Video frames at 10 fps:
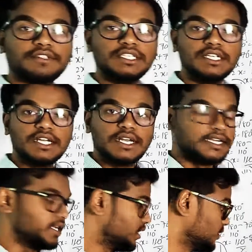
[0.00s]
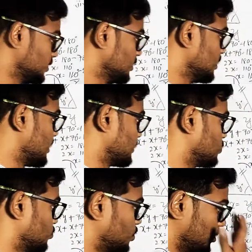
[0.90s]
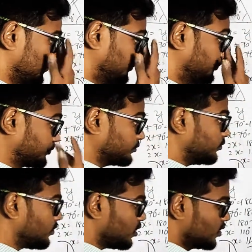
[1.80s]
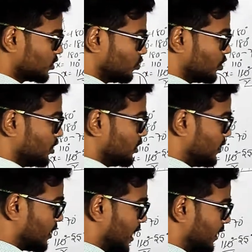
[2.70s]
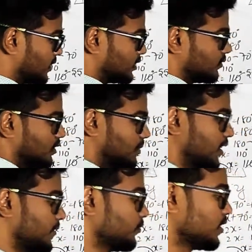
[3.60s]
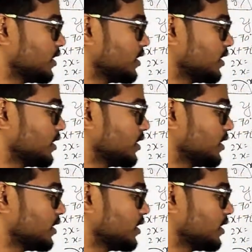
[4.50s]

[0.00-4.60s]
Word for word: fifty degrees. Next question. So here angles will be